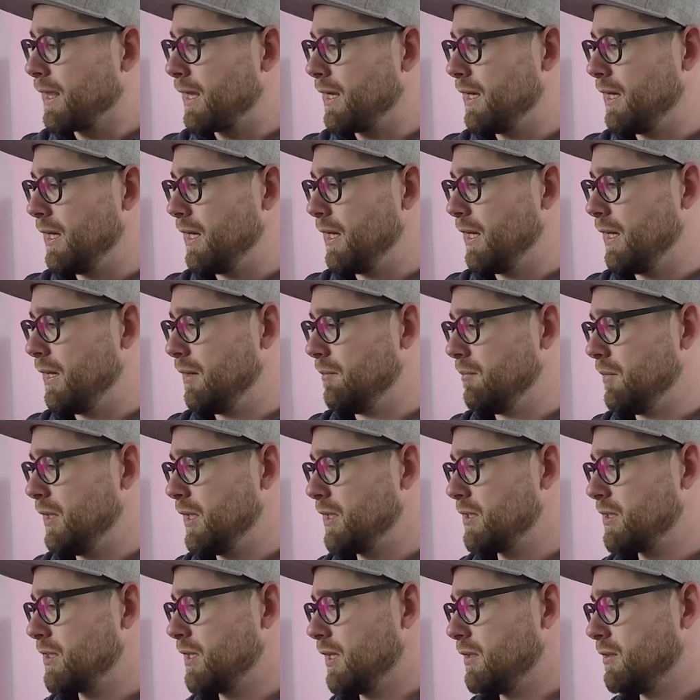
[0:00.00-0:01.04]

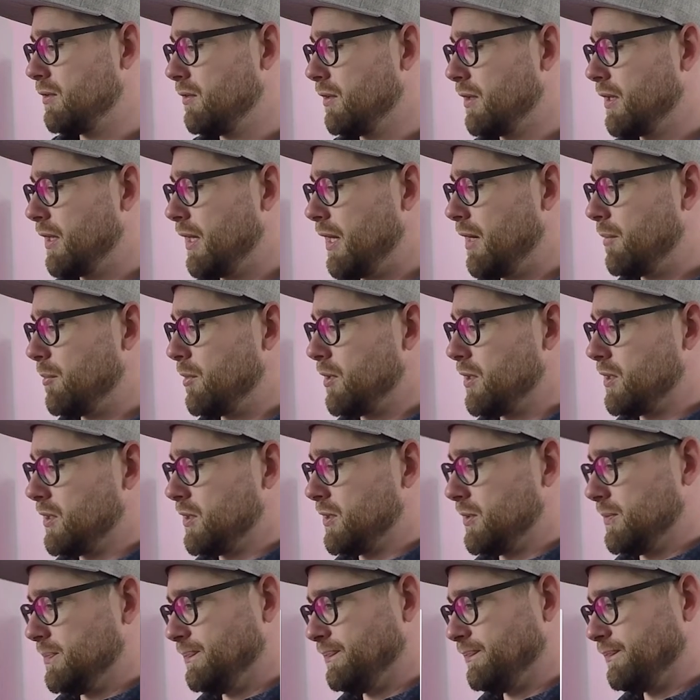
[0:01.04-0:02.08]
Let's get to the
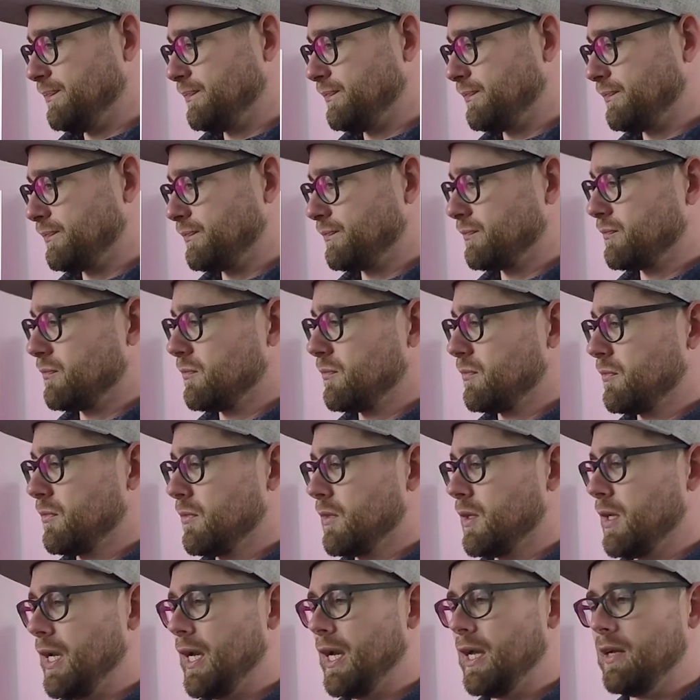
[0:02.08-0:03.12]
cameras.
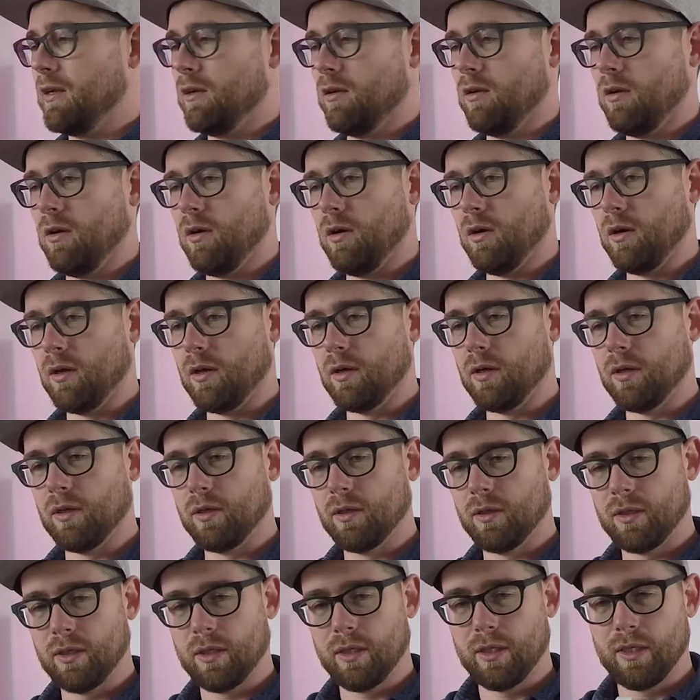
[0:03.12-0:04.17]
Analog.
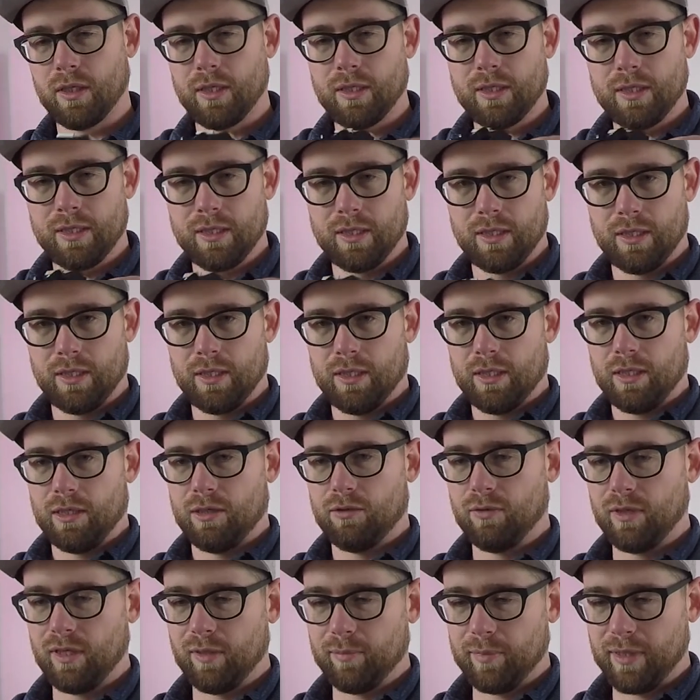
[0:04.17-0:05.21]
It
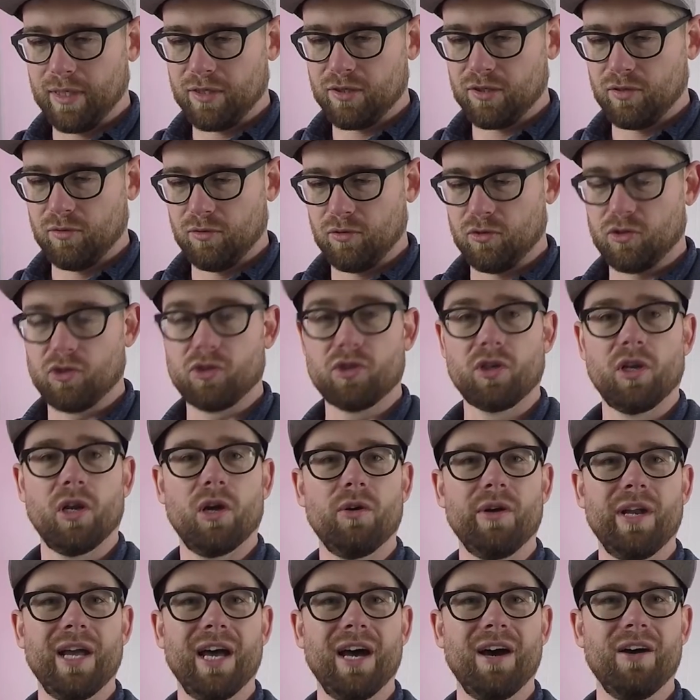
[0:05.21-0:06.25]
really makes you
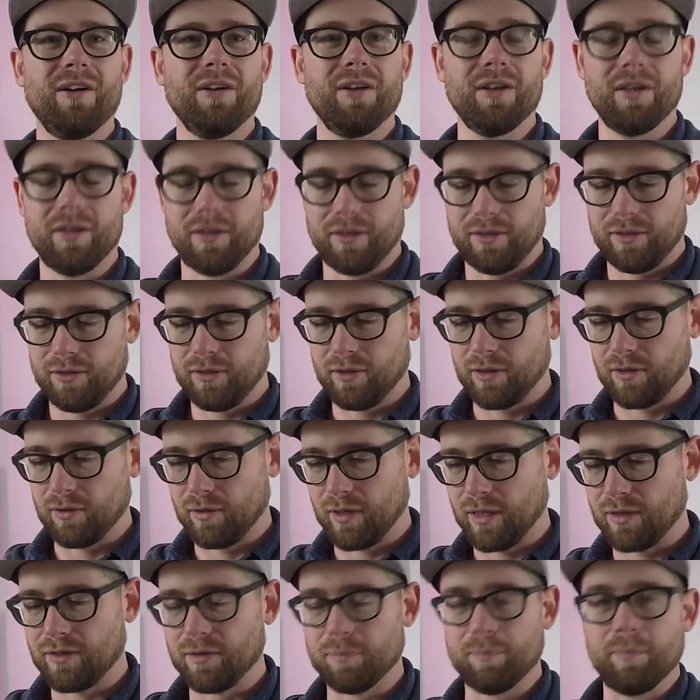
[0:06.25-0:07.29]
slow down and
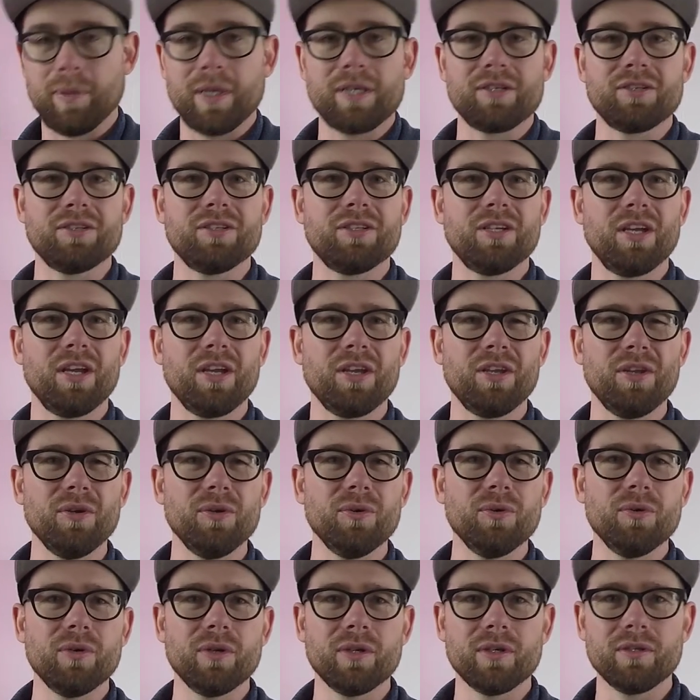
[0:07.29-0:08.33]
let the picture take you,
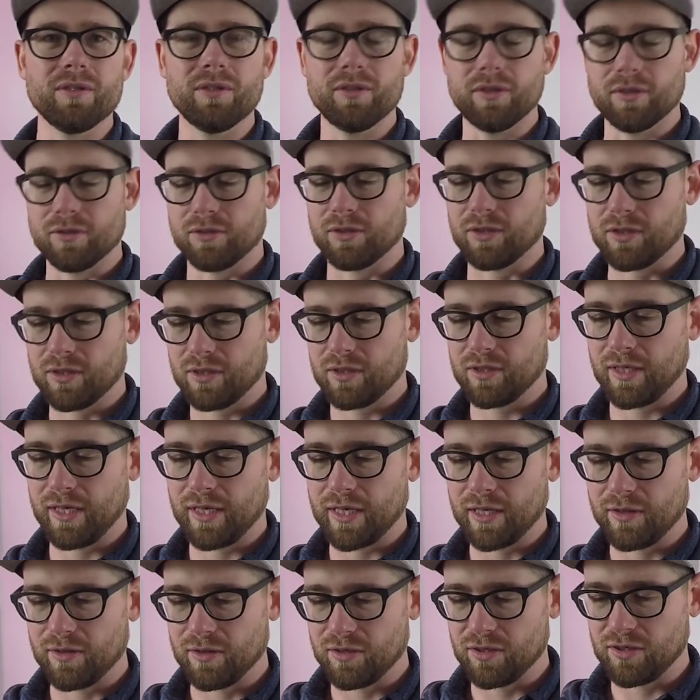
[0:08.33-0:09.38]
and just
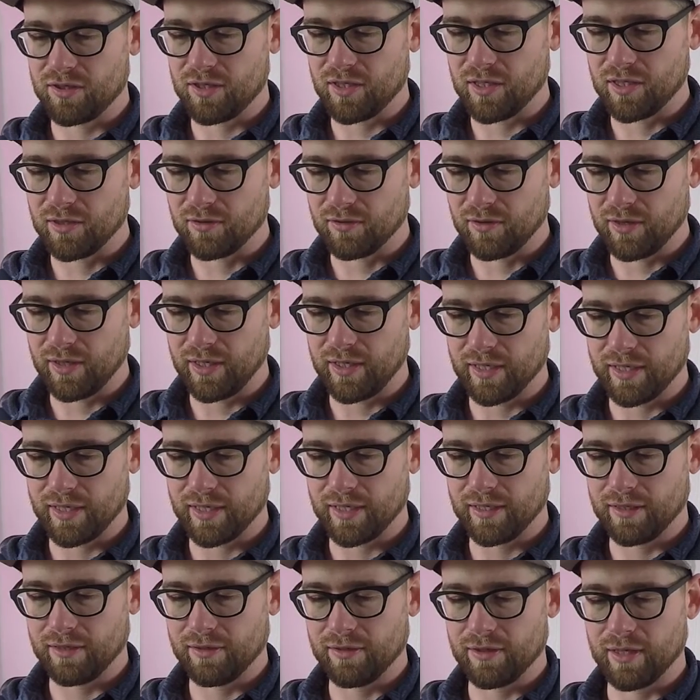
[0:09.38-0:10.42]
take in the scenery
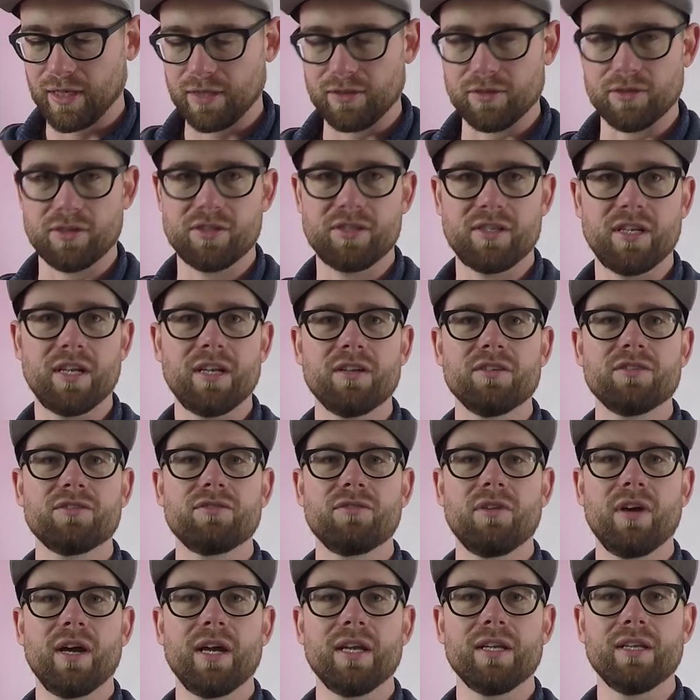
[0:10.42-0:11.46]
and get your settings
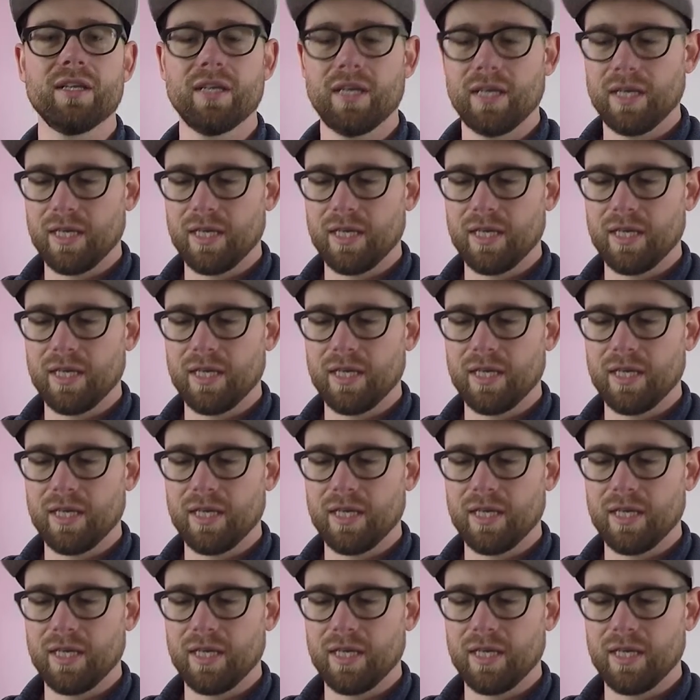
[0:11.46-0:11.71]
right.